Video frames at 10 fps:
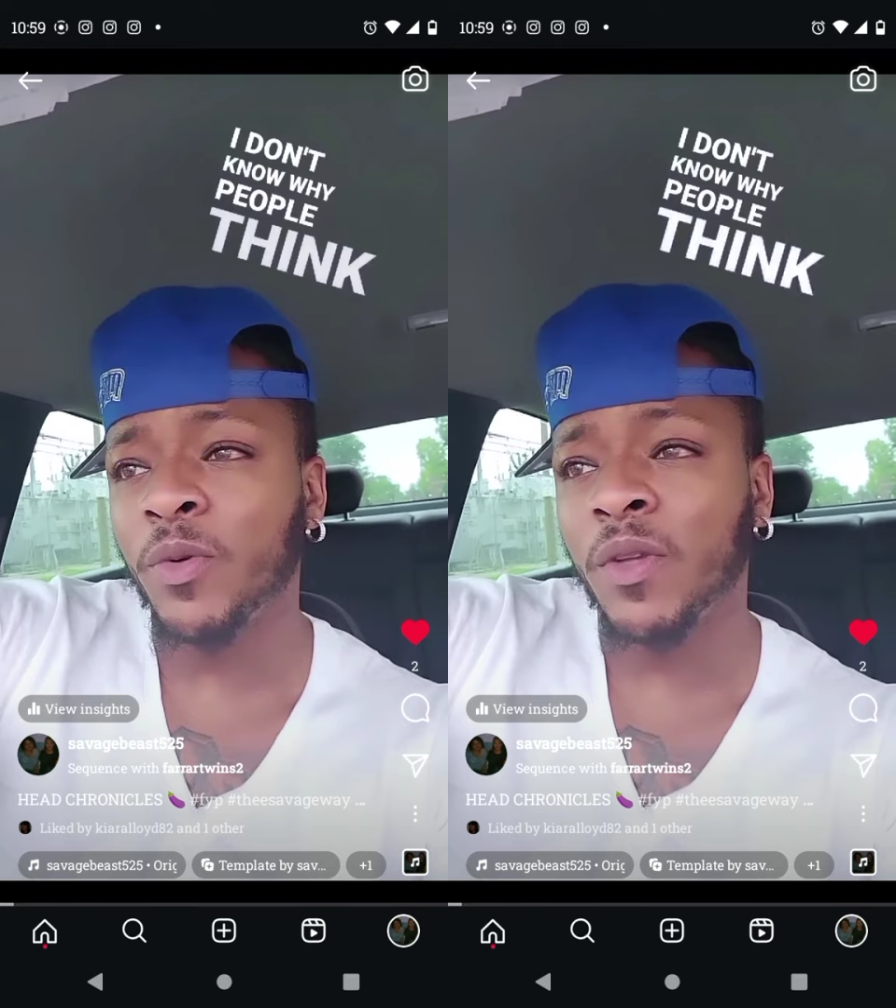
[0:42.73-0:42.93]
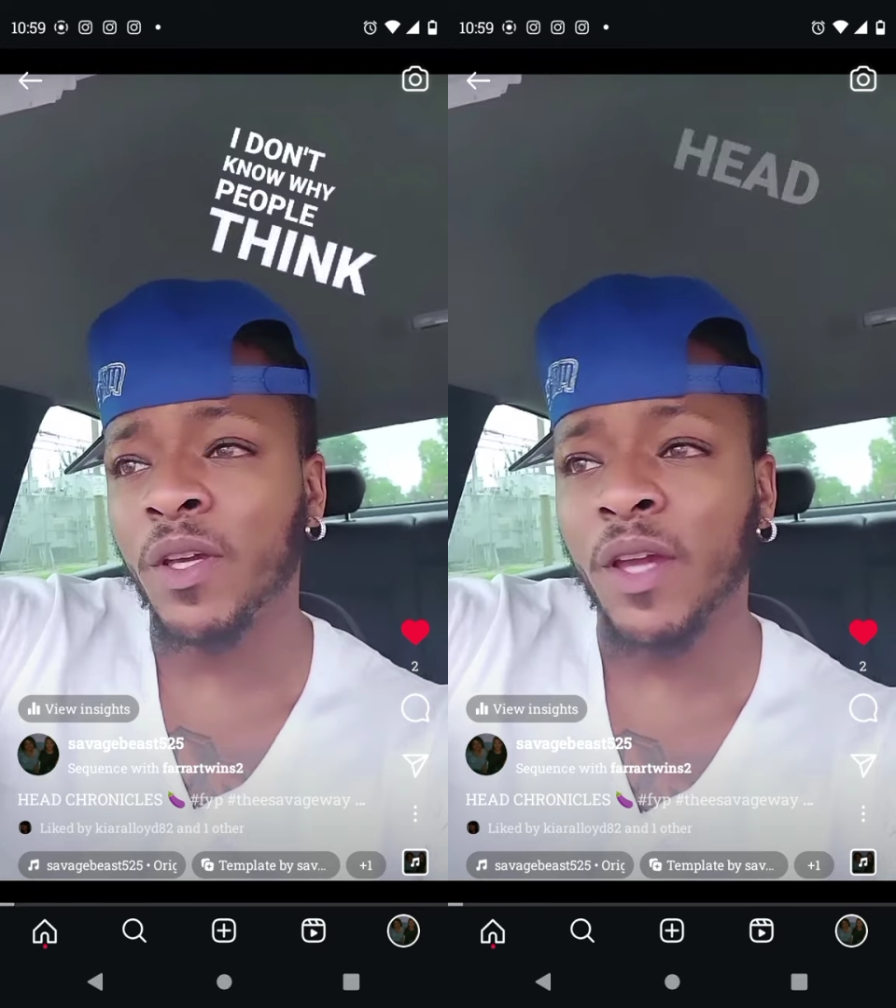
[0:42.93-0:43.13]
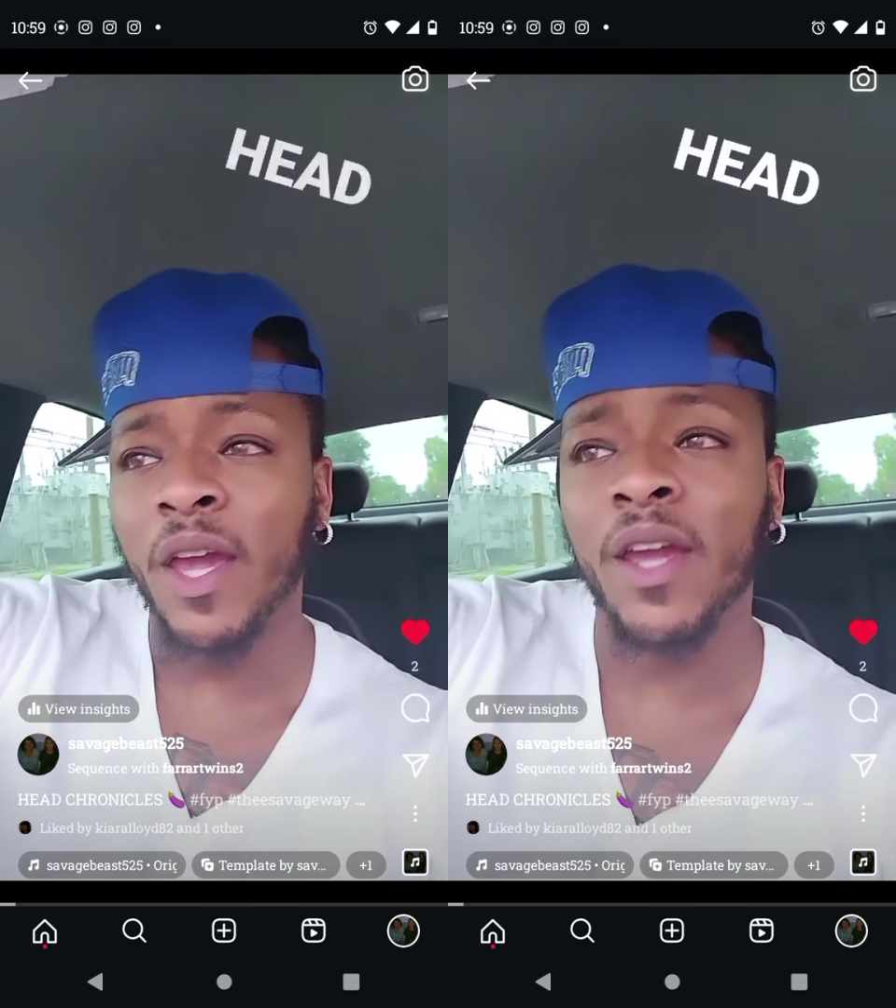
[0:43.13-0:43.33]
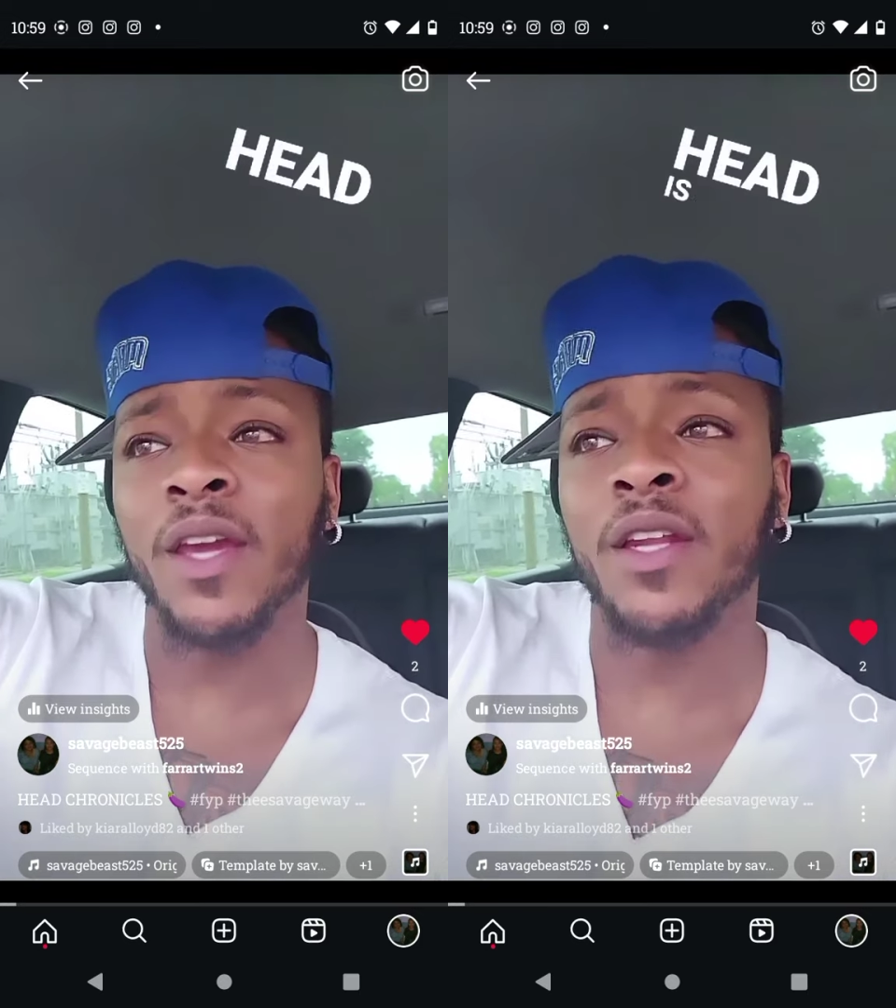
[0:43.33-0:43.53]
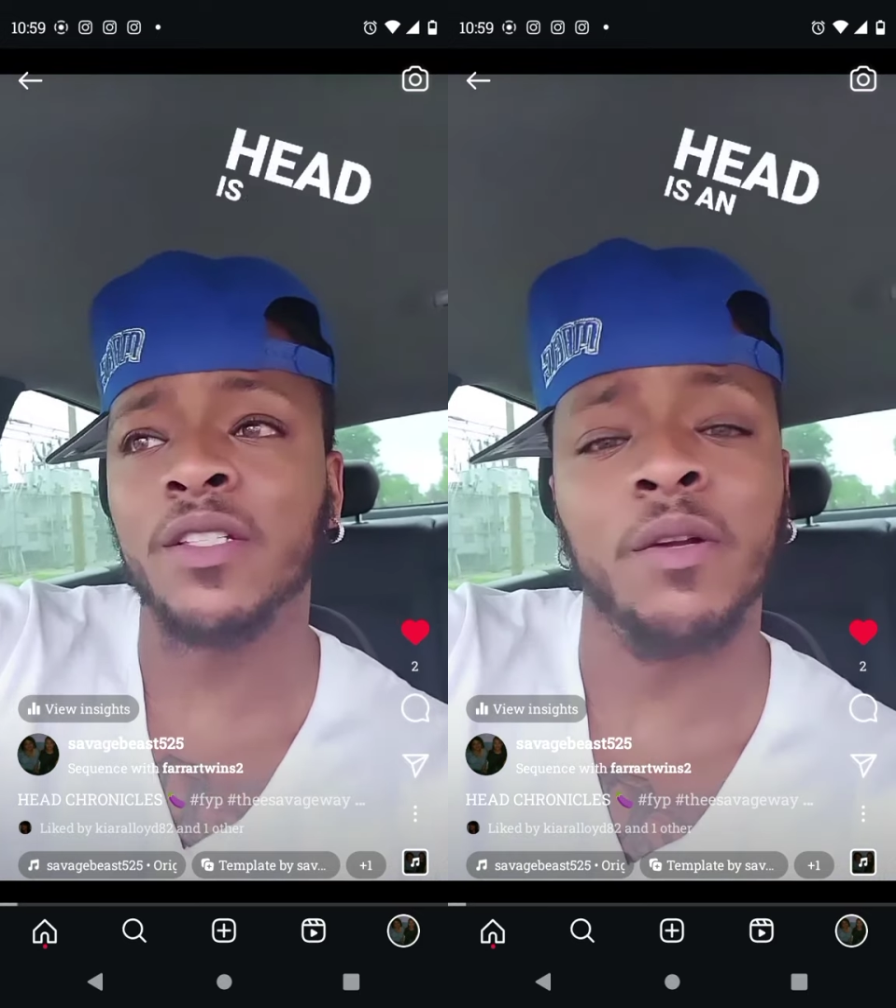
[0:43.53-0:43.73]
People think
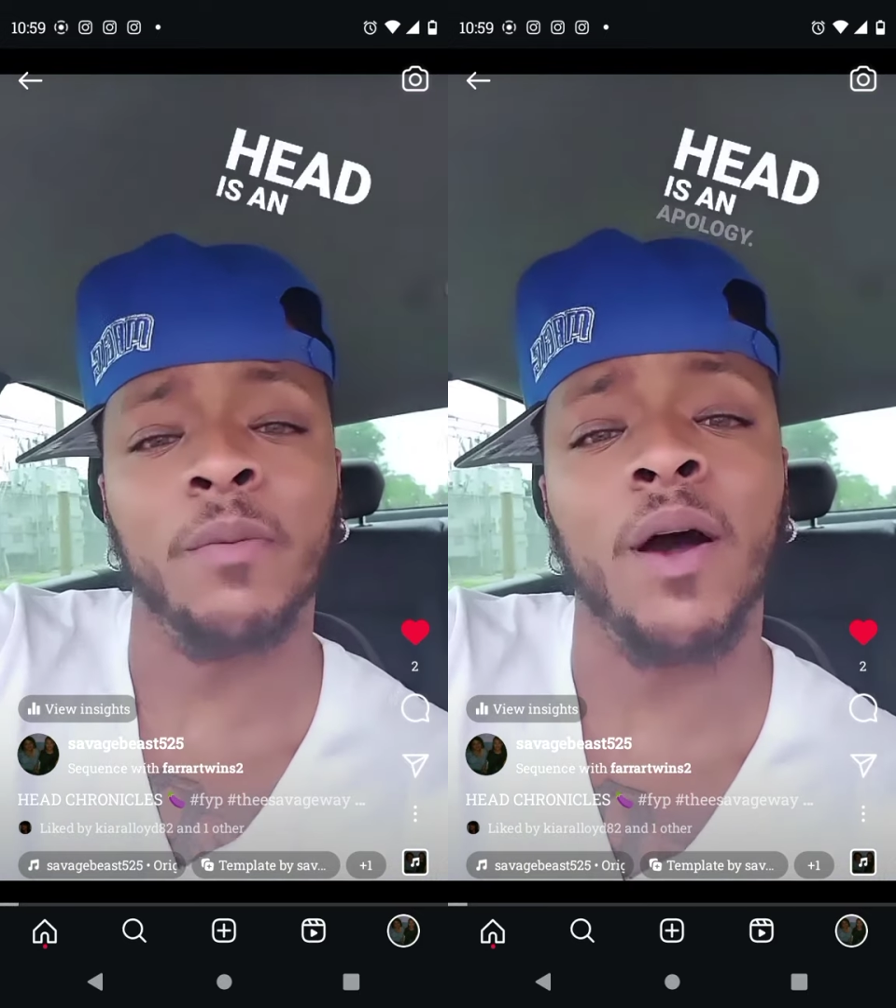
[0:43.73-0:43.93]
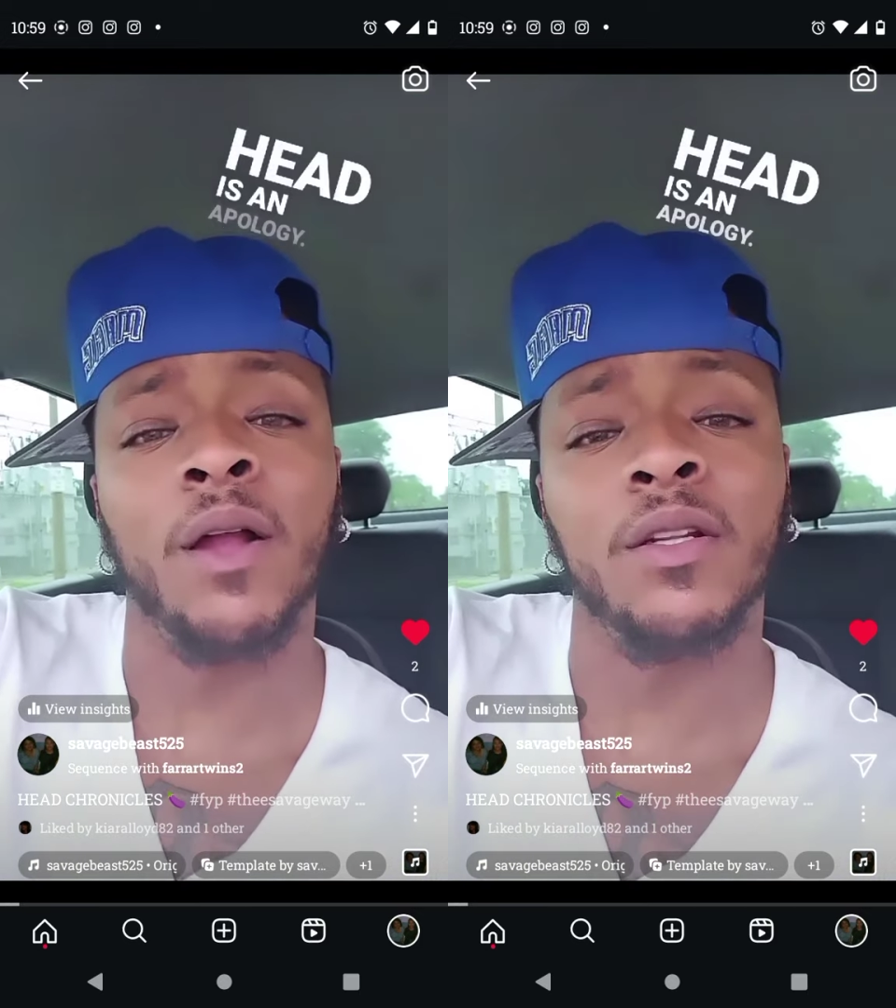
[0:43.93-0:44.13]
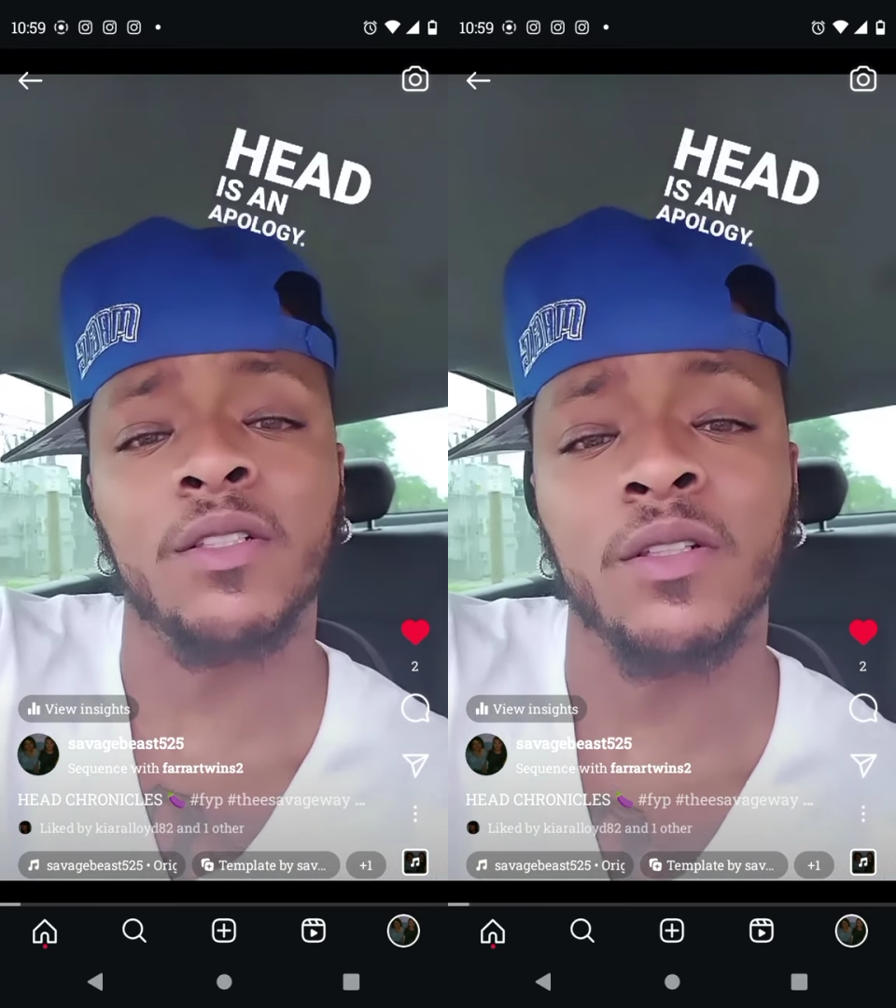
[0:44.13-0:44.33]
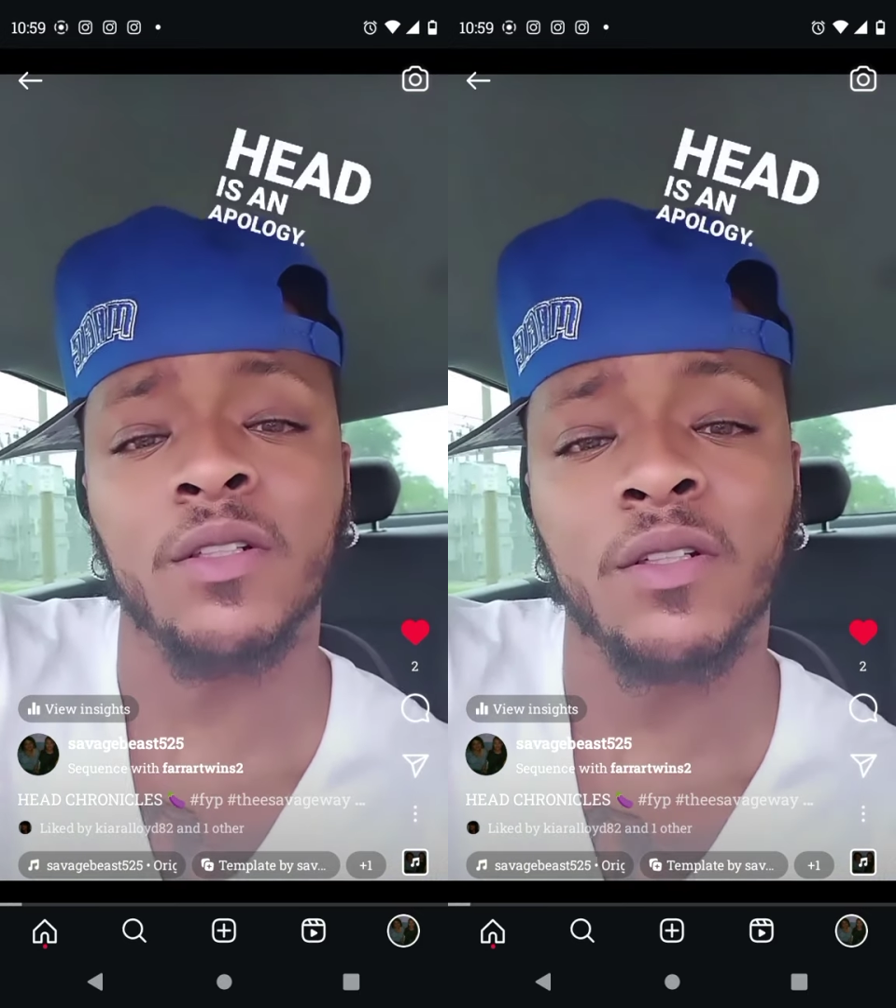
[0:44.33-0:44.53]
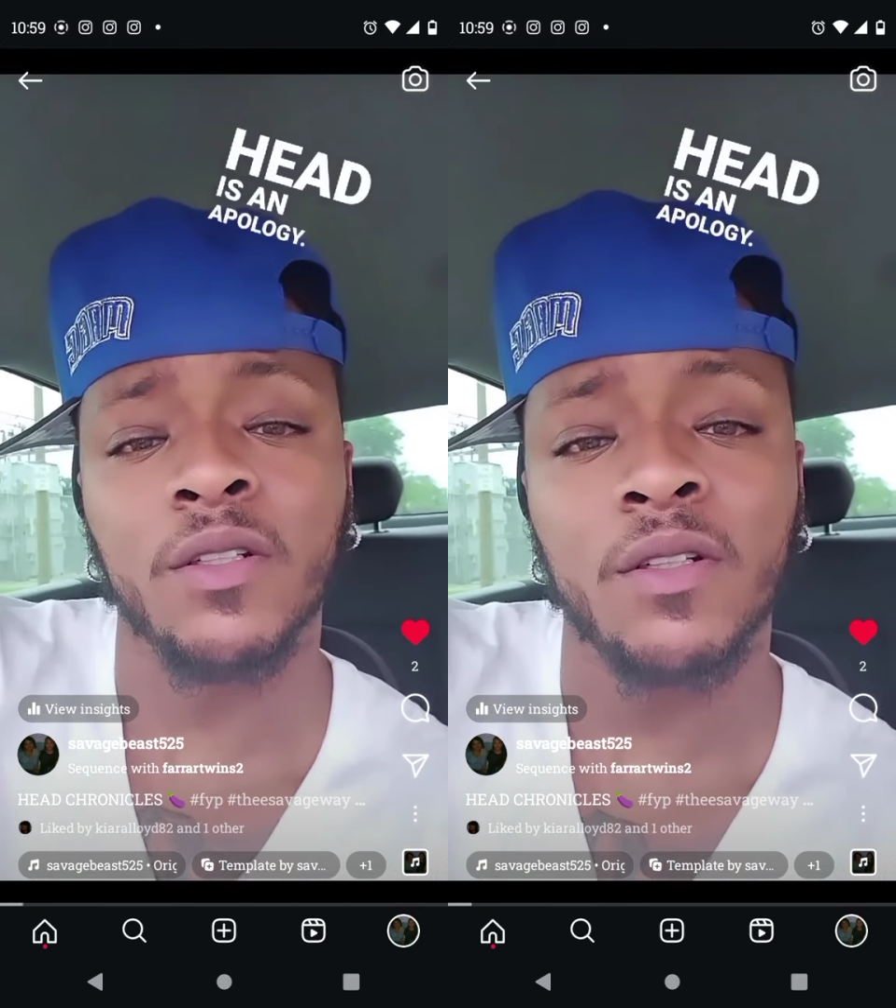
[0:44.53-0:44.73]
head is an
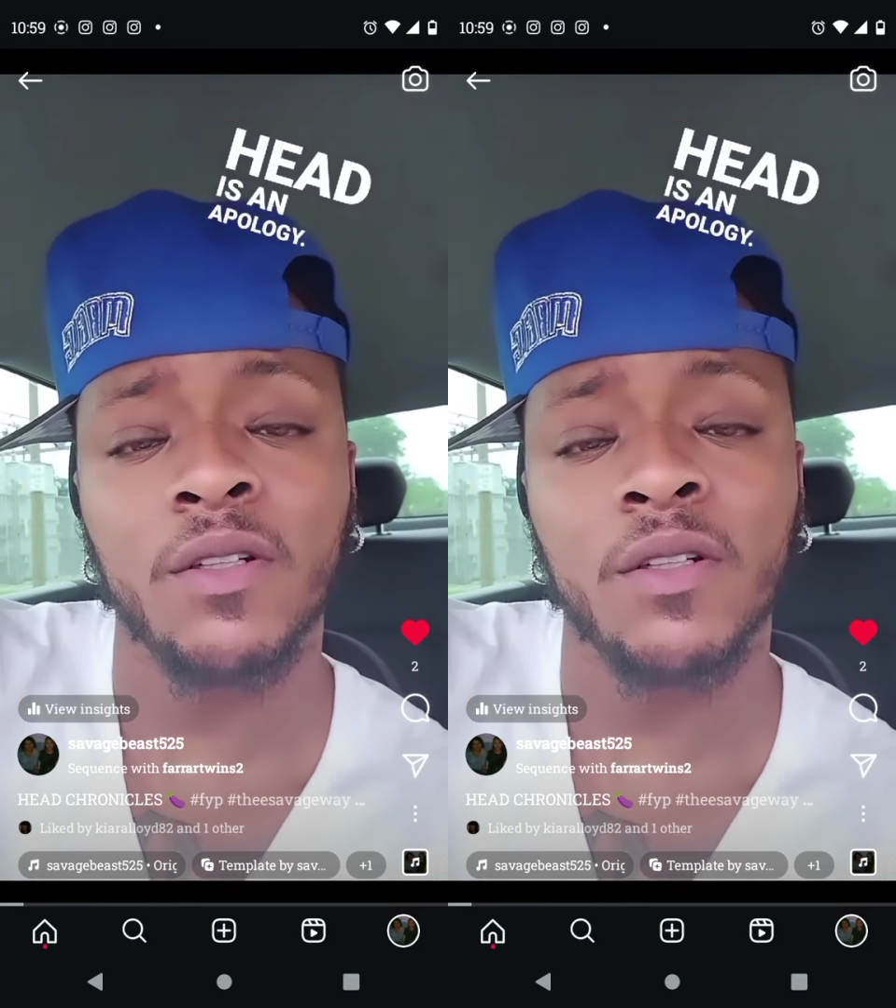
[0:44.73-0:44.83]
apology.